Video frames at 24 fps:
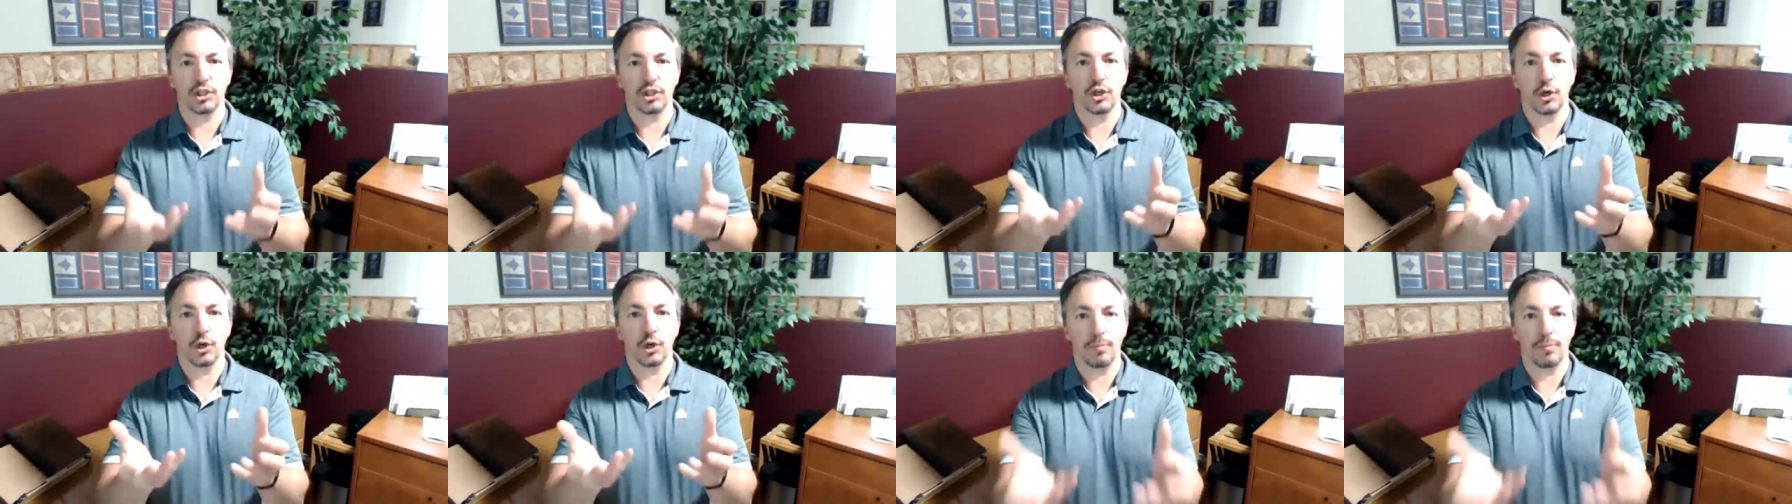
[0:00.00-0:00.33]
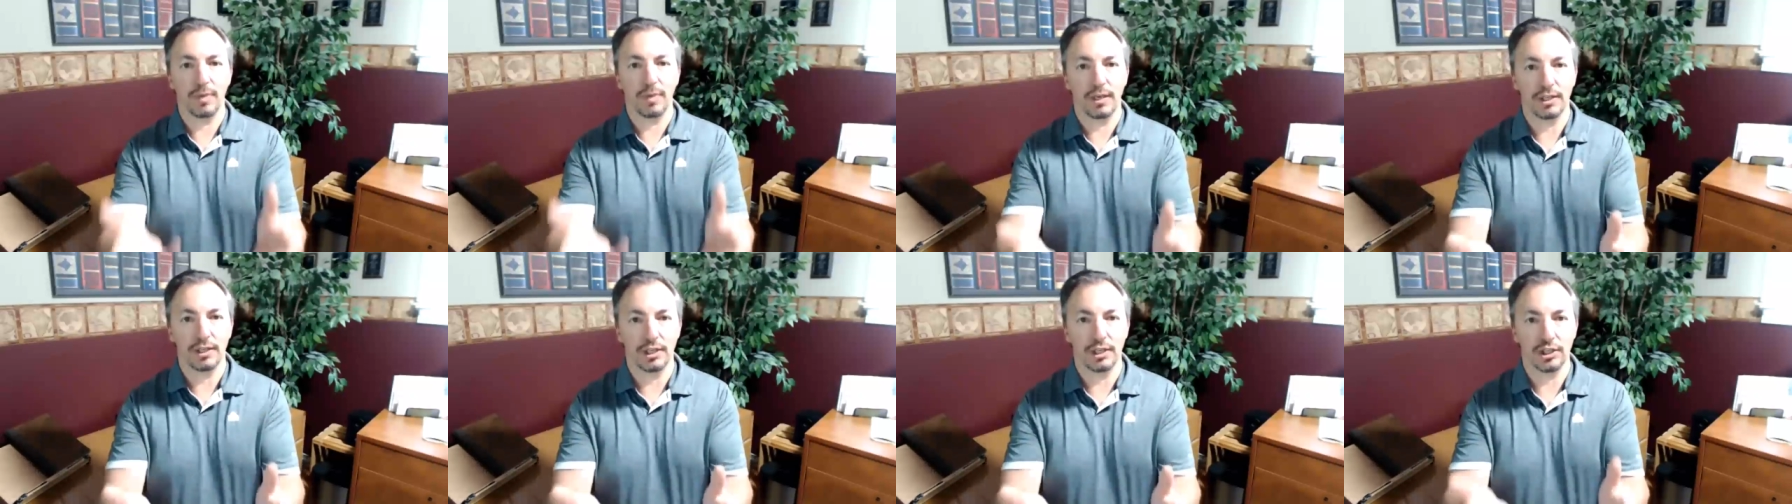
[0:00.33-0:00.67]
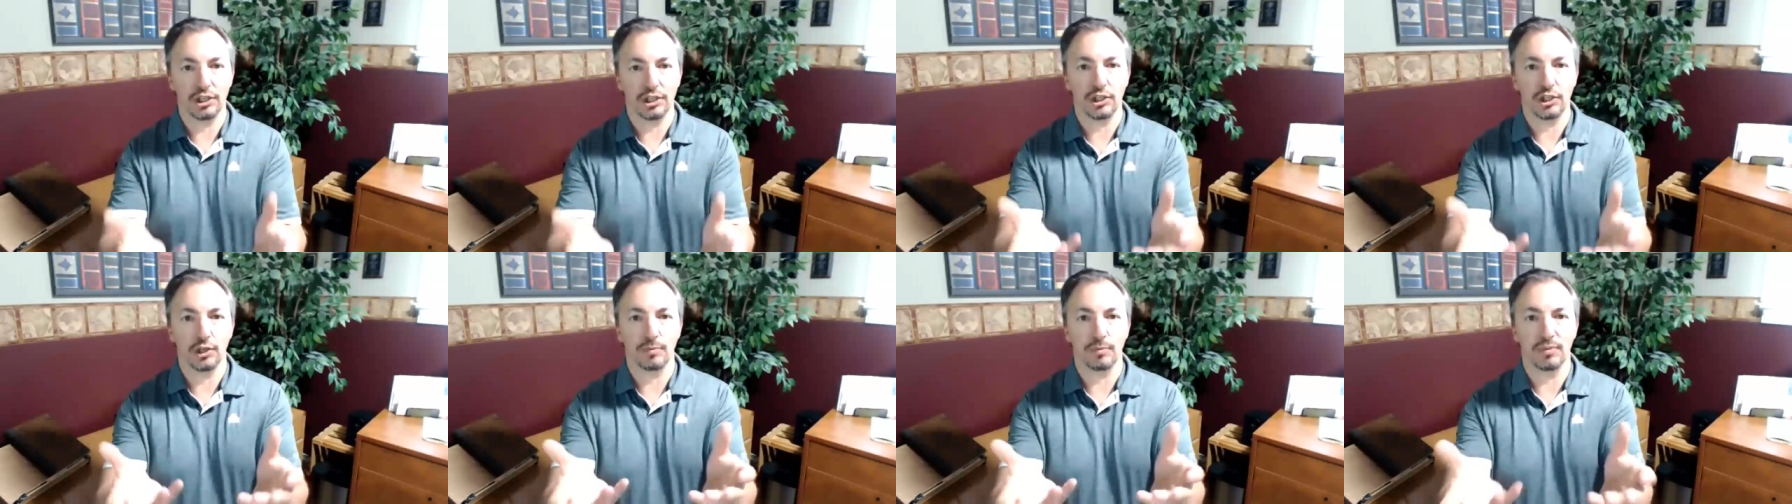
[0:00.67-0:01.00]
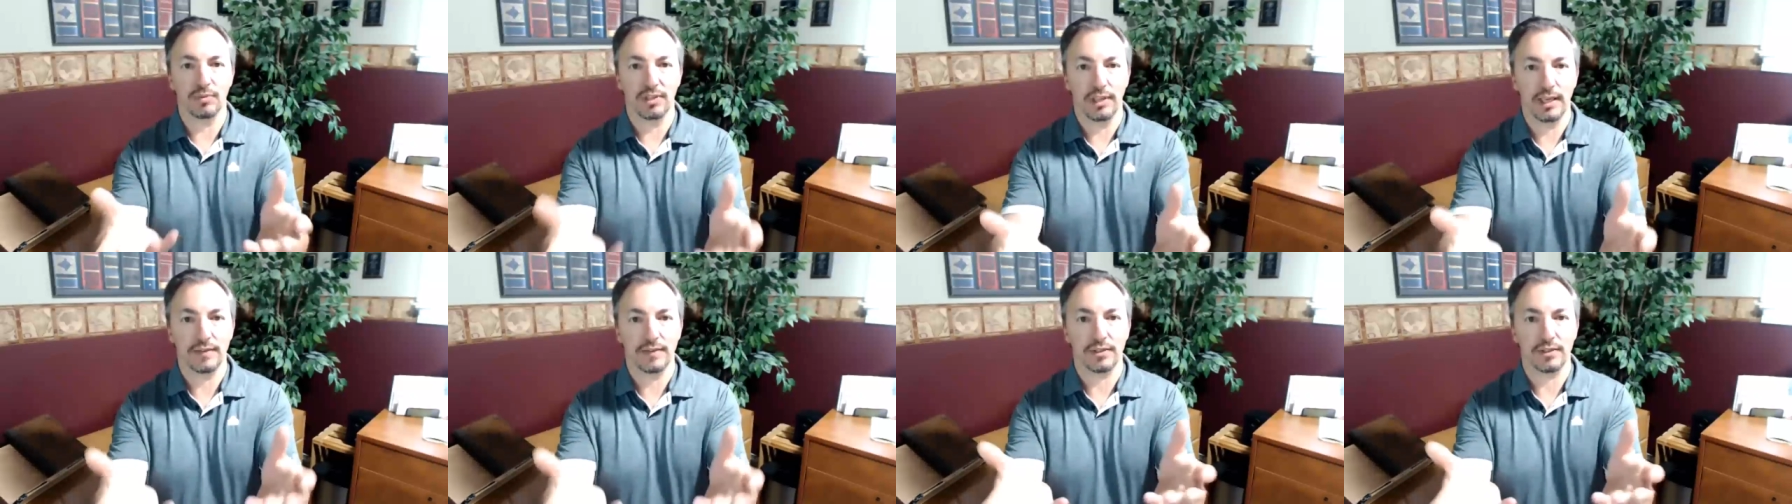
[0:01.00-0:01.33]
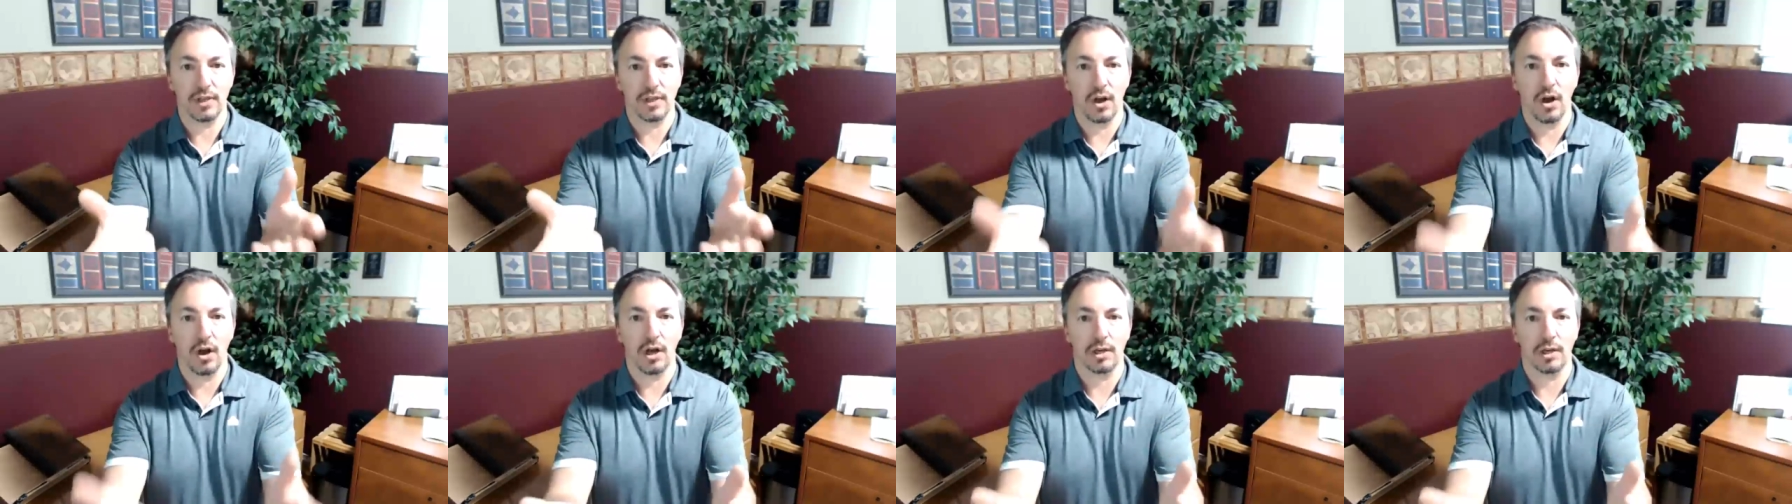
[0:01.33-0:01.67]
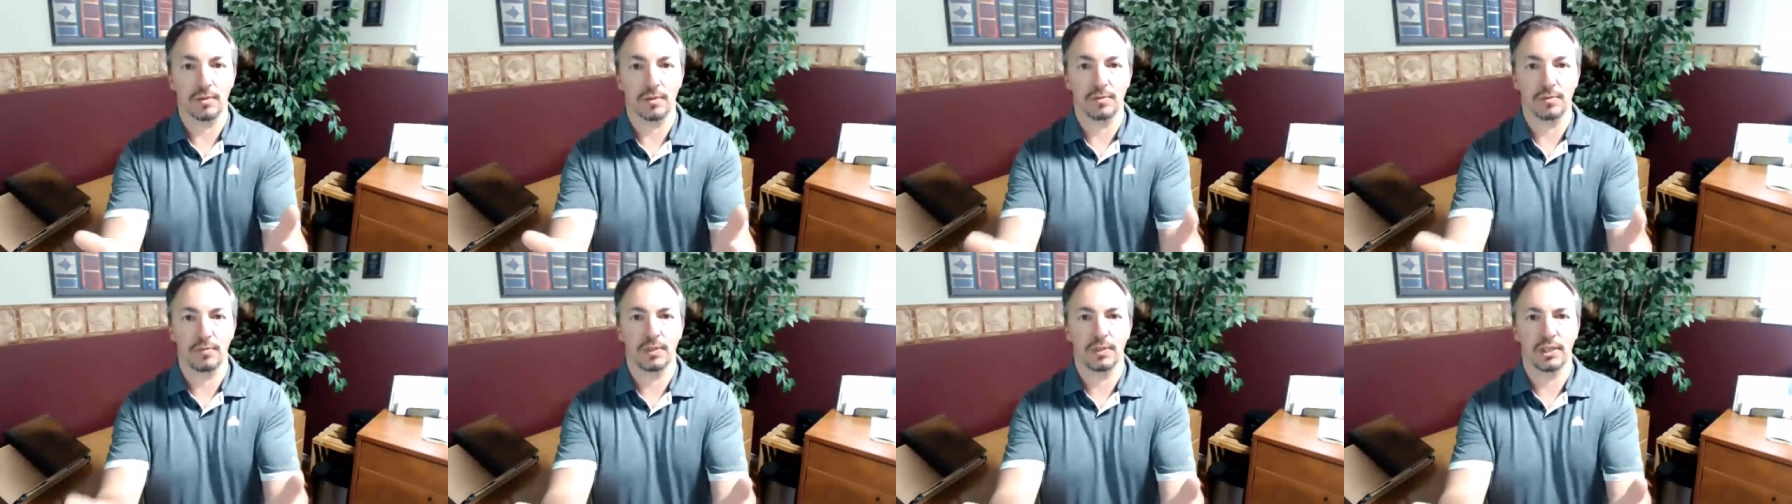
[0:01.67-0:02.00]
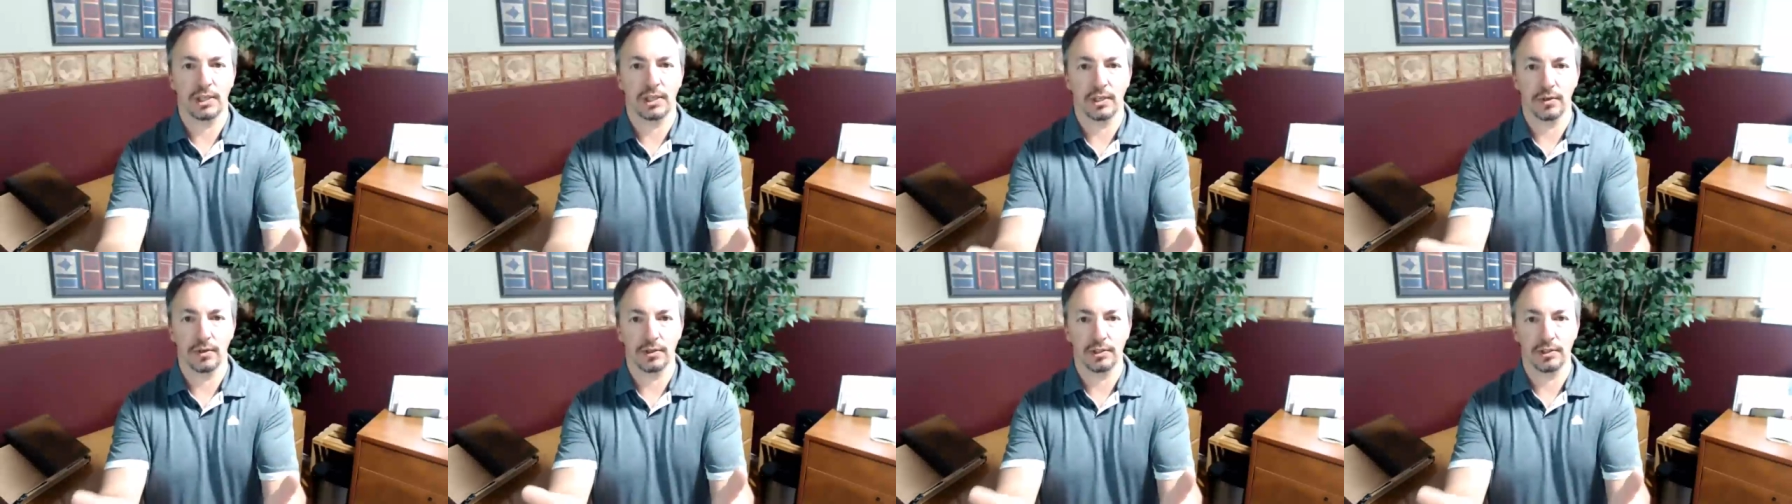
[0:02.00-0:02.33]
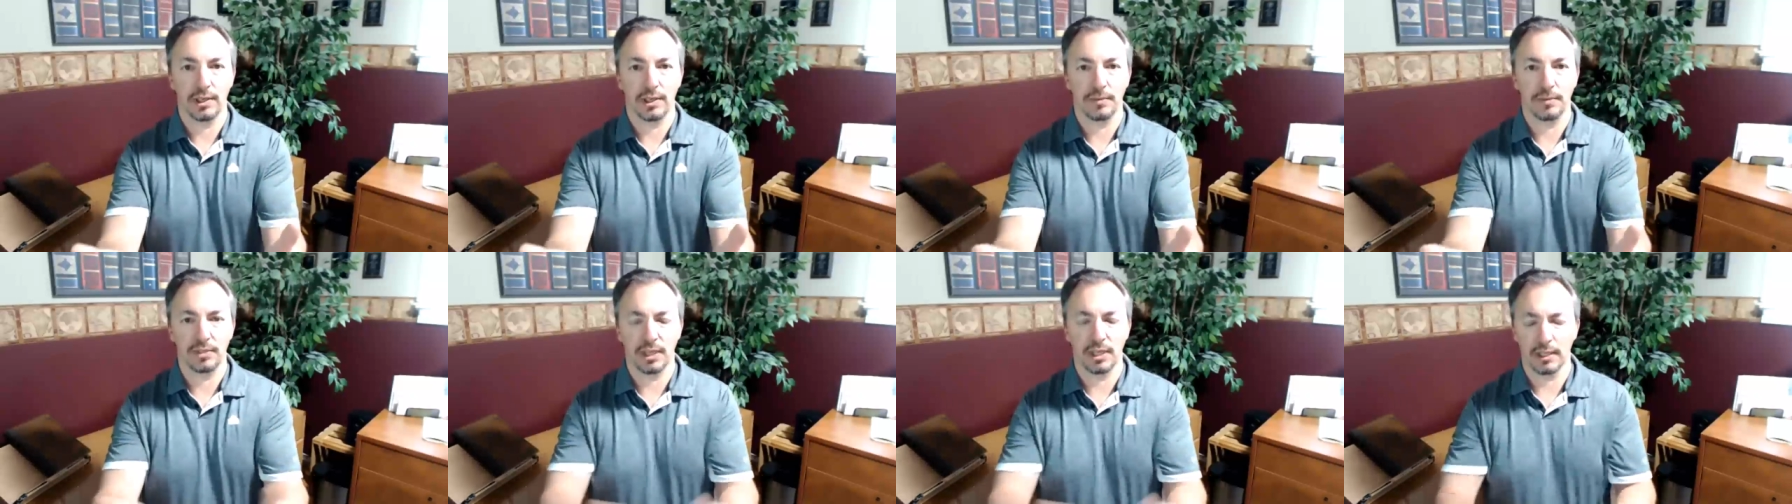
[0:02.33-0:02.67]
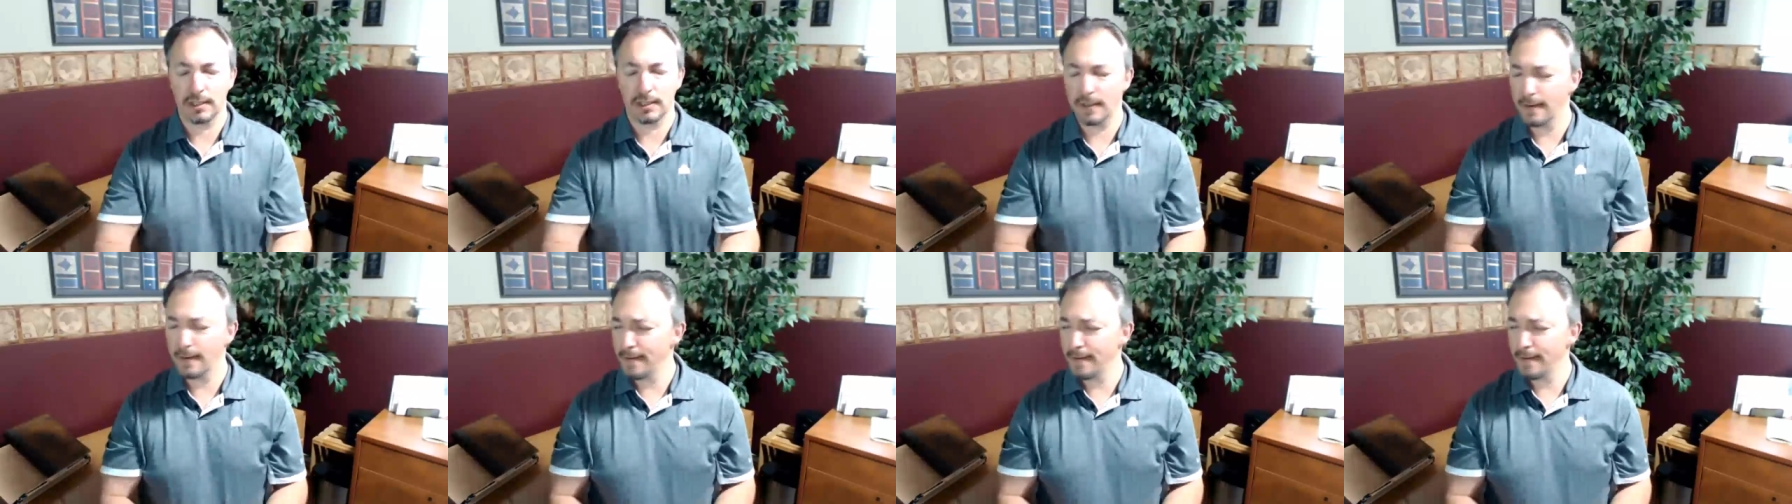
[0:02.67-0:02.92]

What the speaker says: and your opinions and your beliefs on a particular subject.